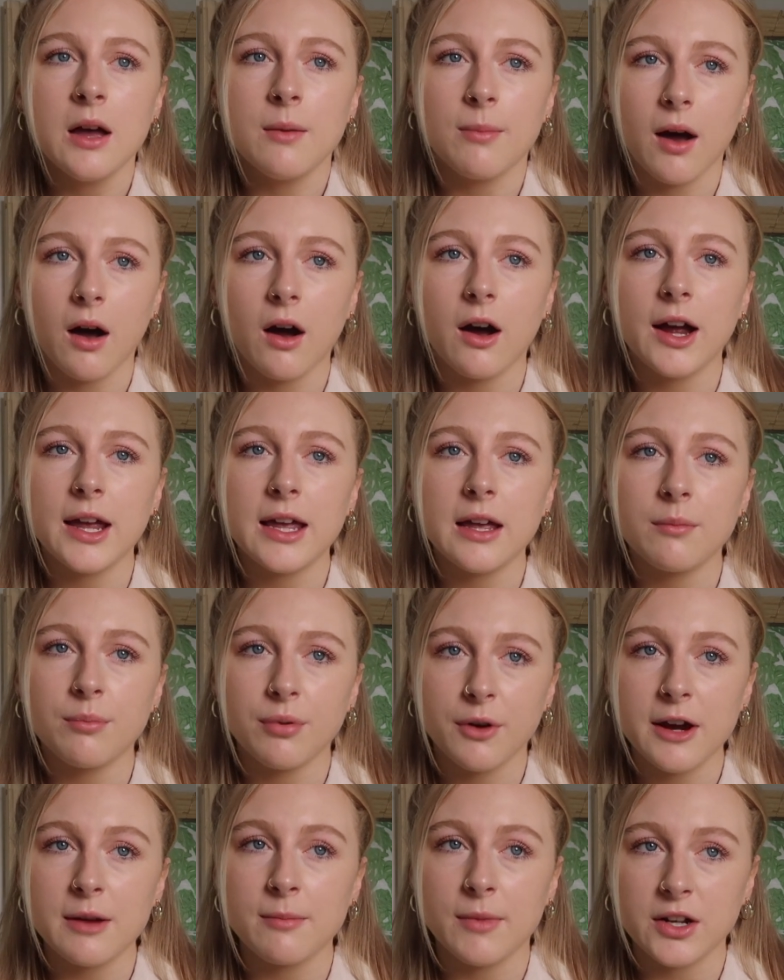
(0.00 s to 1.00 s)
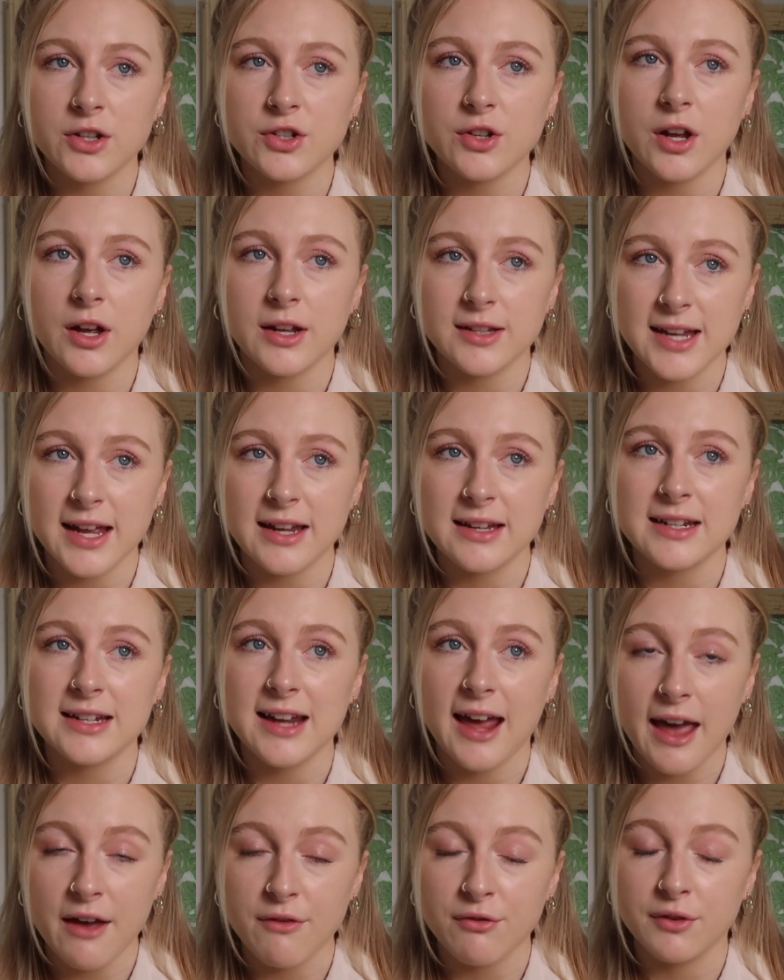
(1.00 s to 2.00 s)
But I pretty much
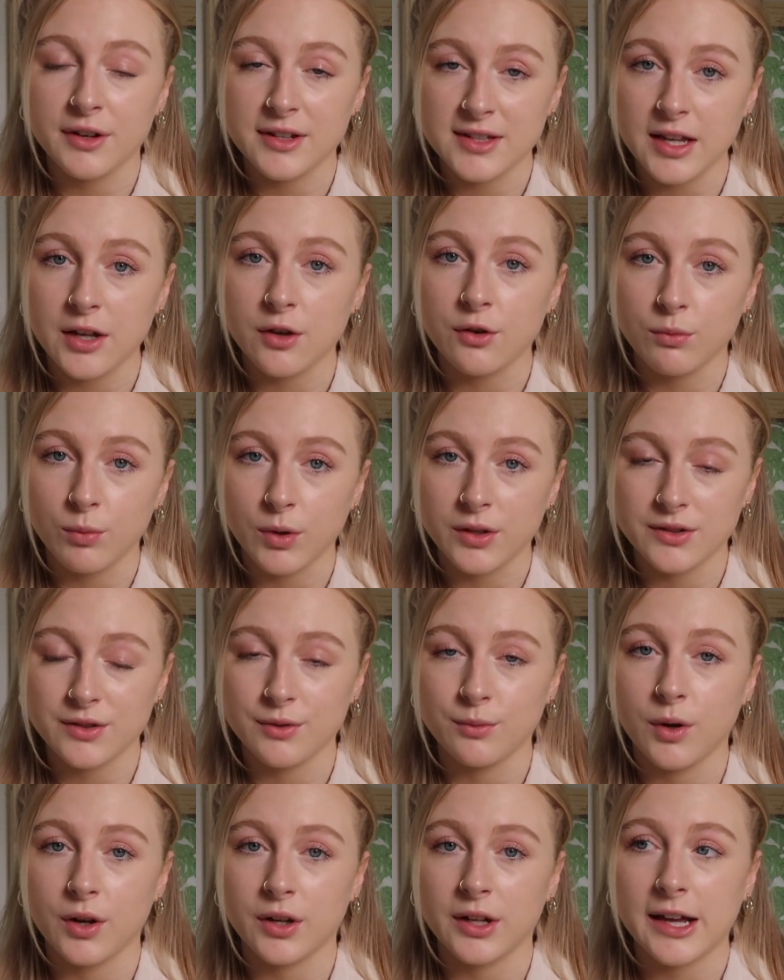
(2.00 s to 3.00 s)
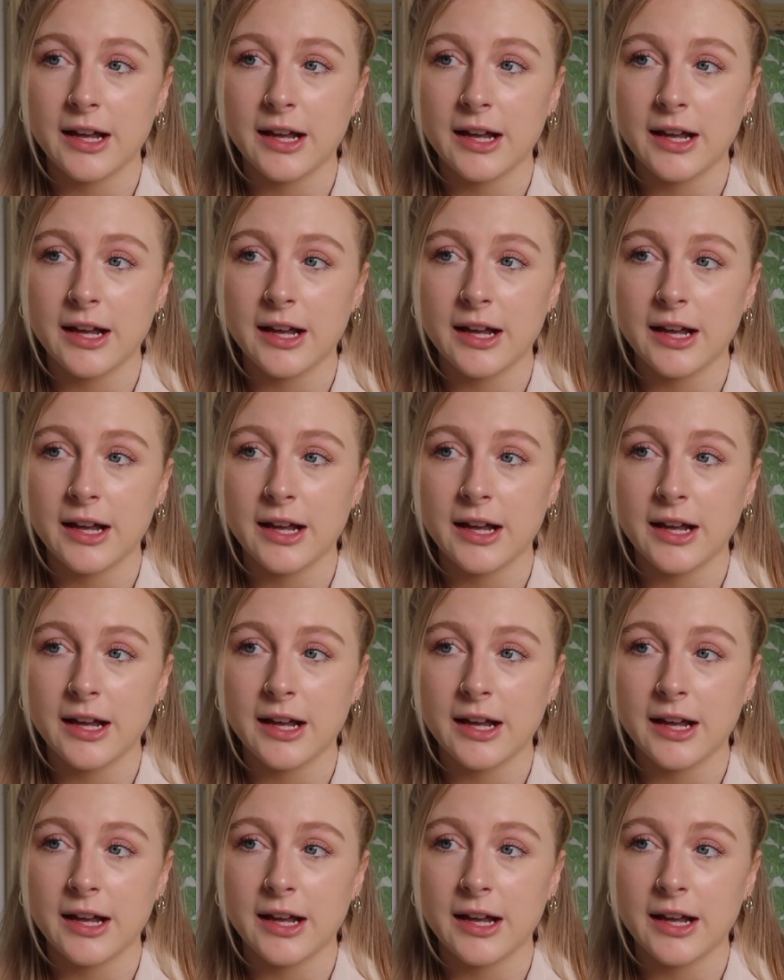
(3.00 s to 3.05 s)
attended every single one-to-one.